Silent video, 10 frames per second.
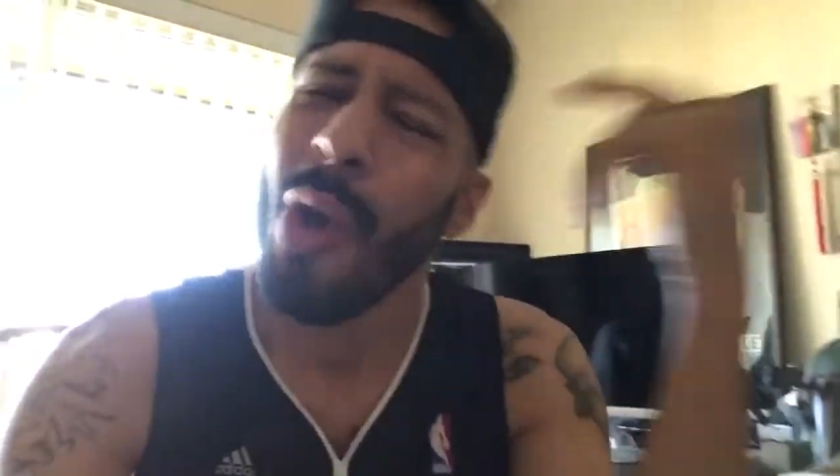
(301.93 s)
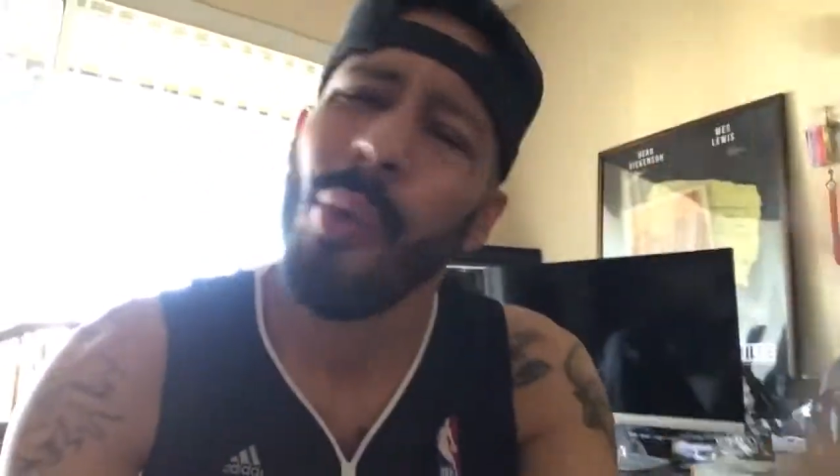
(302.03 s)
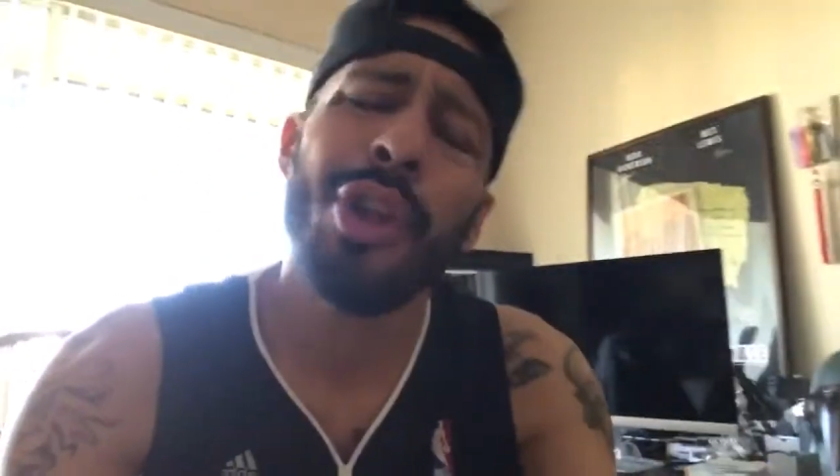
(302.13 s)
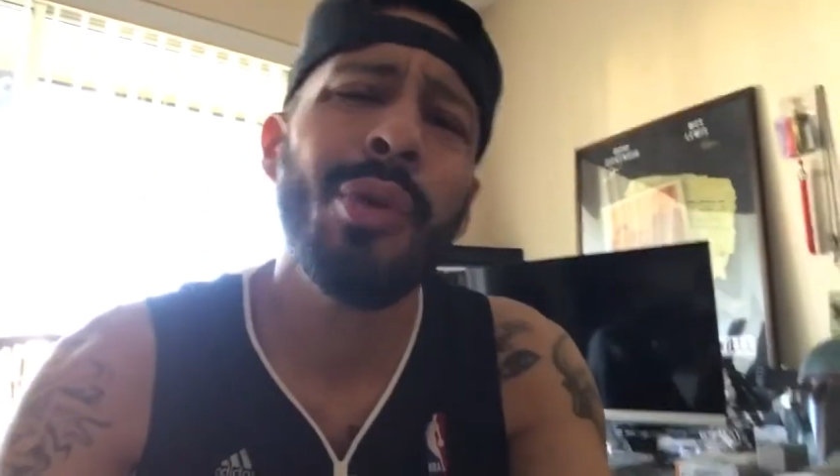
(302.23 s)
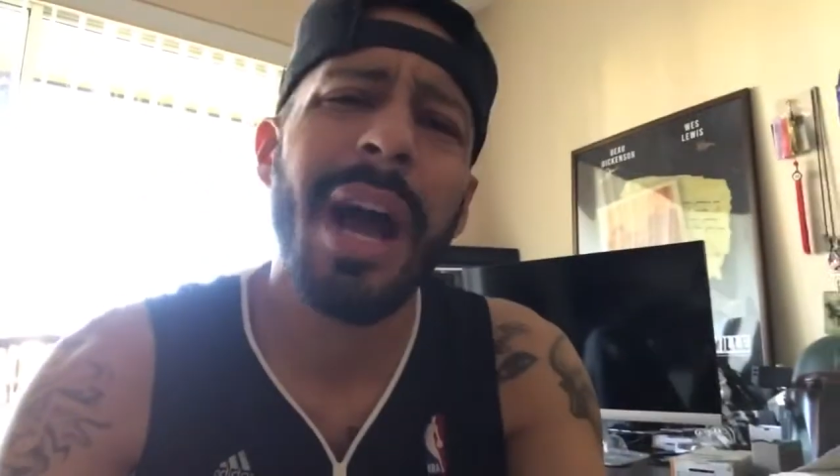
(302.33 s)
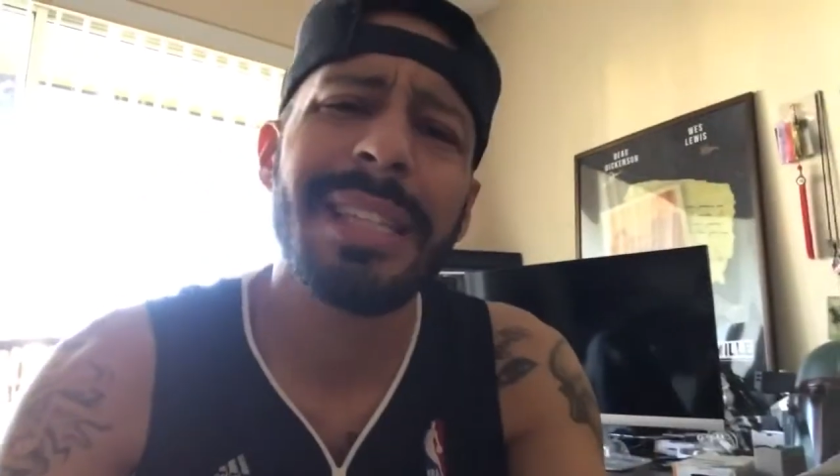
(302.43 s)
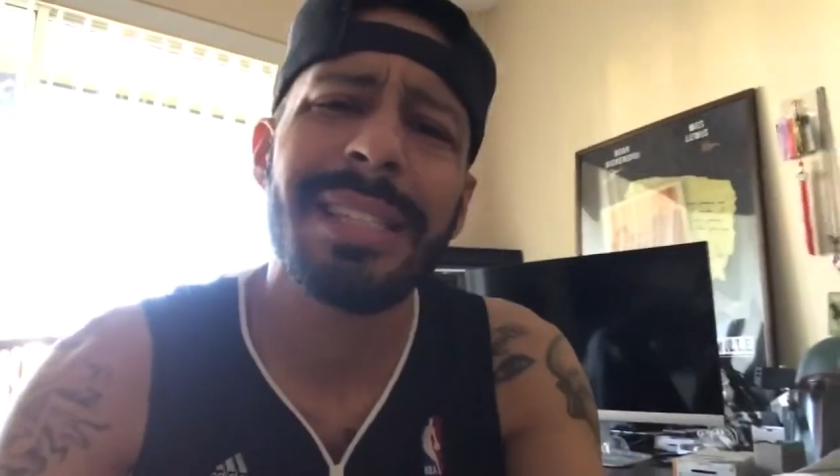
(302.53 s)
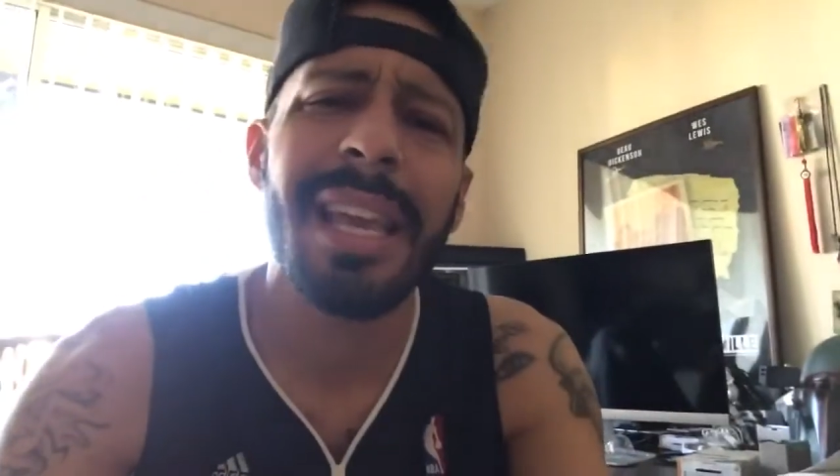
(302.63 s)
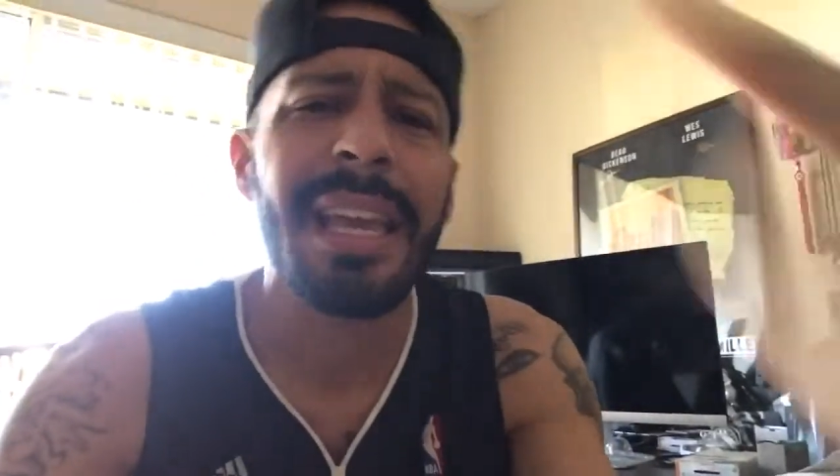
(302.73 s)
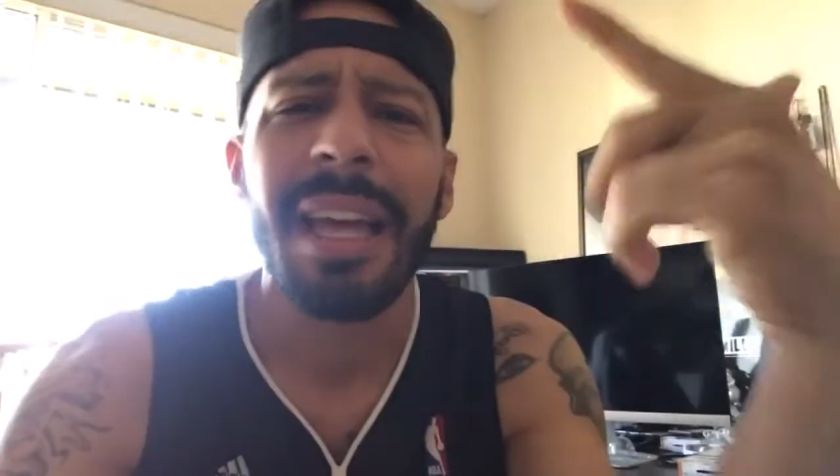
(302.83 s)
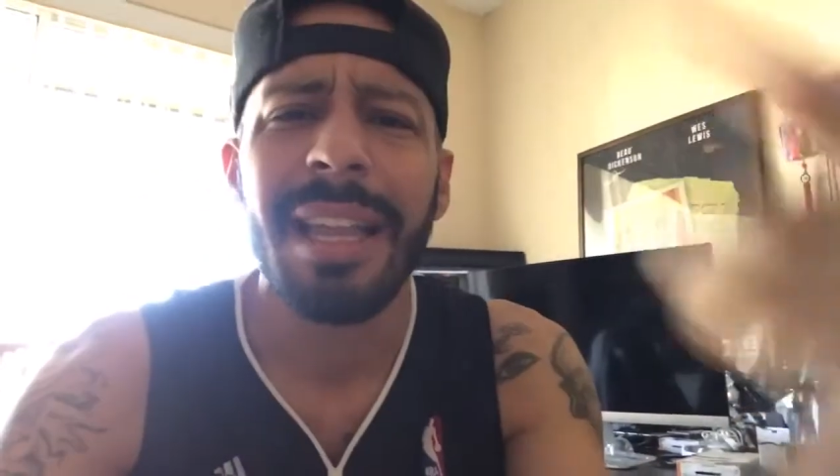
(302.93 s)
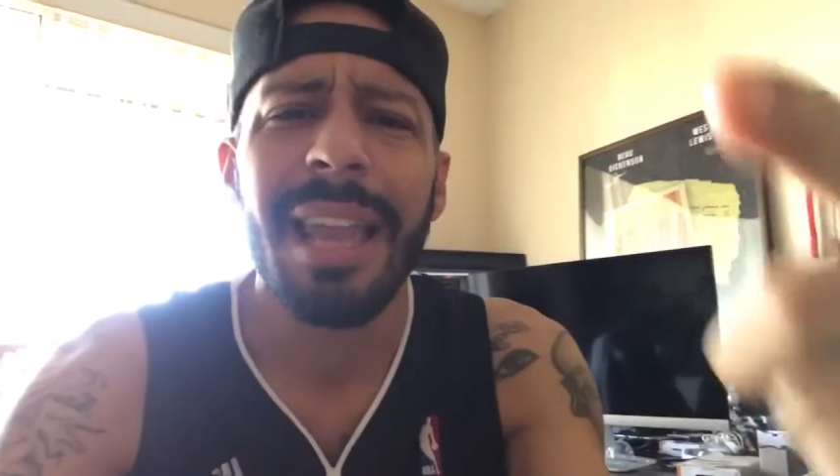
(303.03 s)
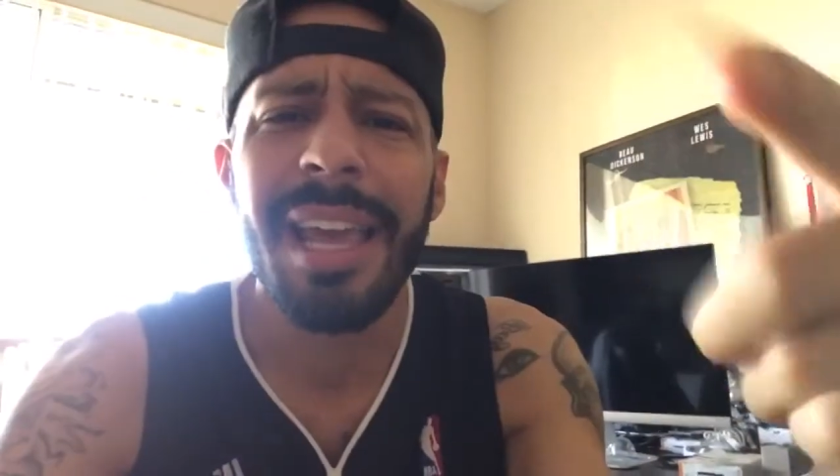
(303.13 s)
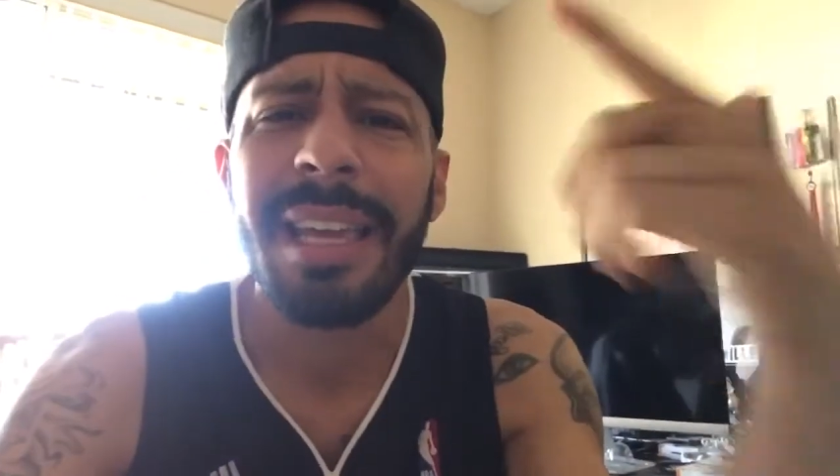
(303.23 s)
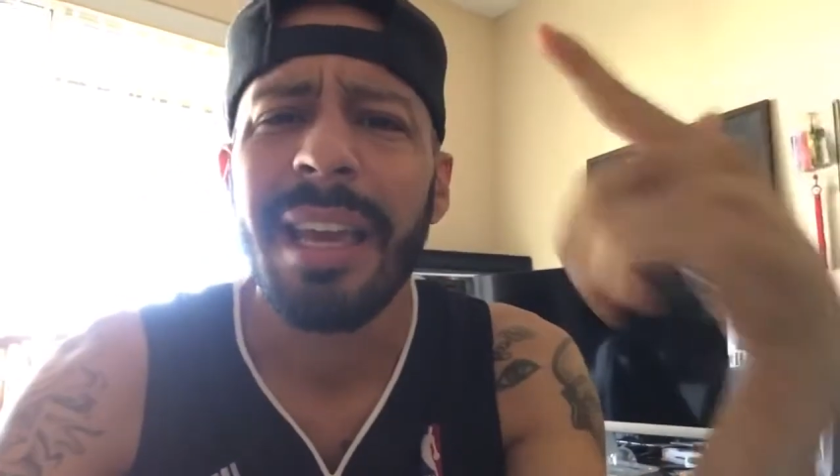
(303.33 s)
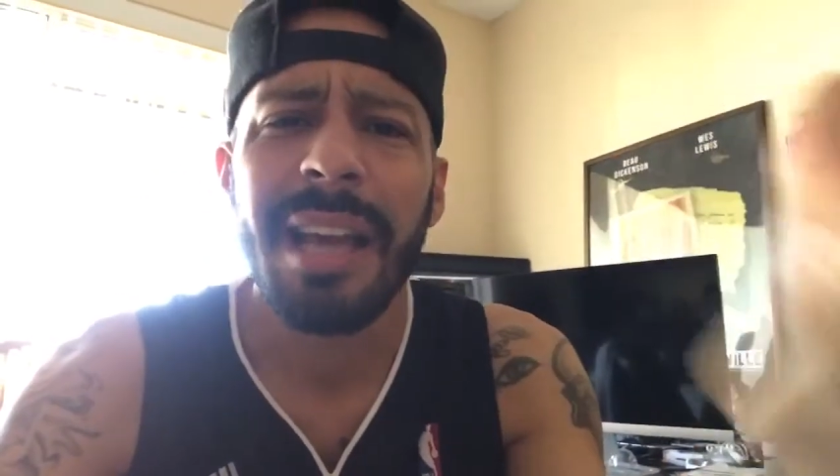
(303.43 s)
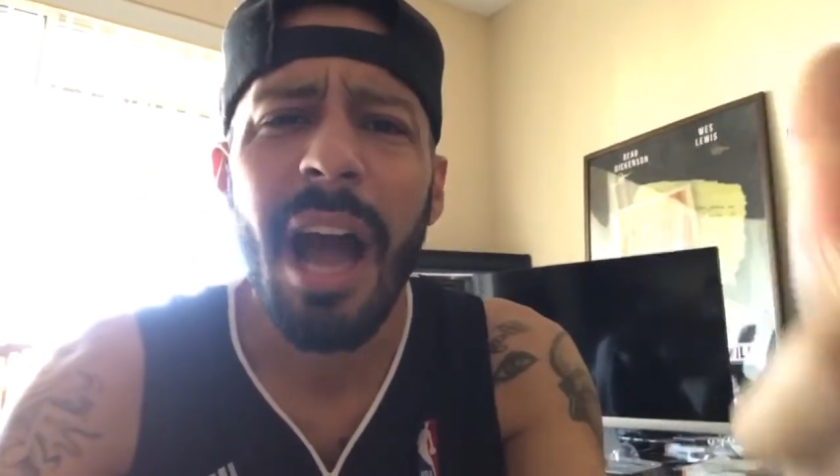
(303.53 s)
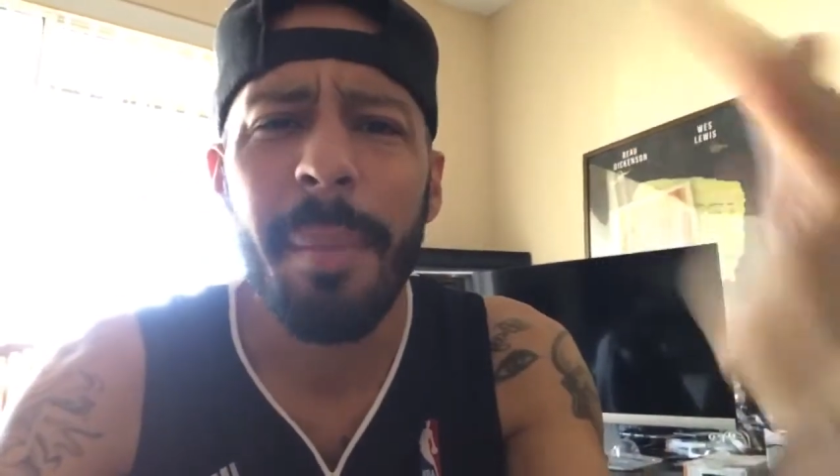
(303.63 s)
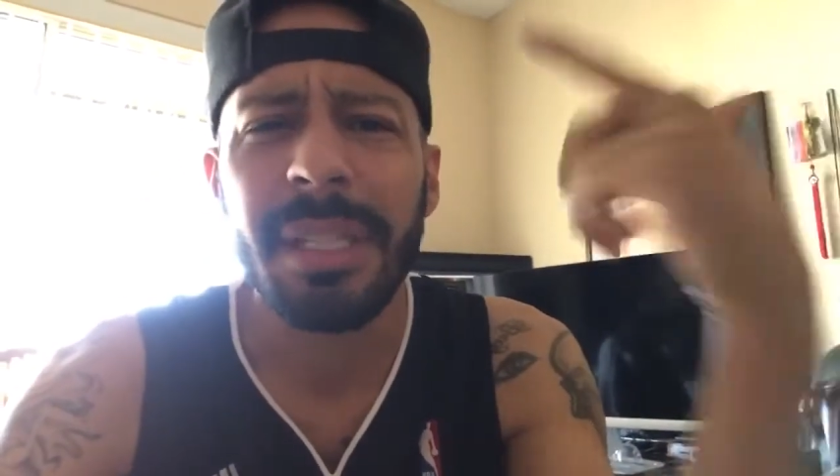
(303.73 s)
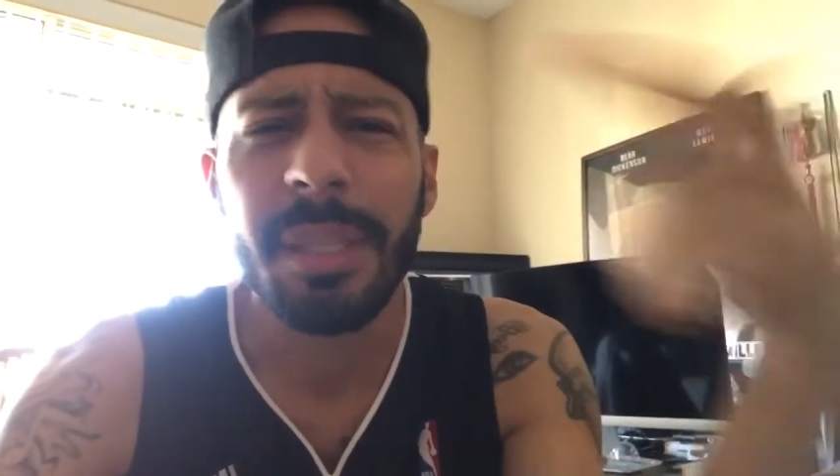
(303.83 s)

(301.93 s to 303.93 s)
What do you guys think? Like, comment,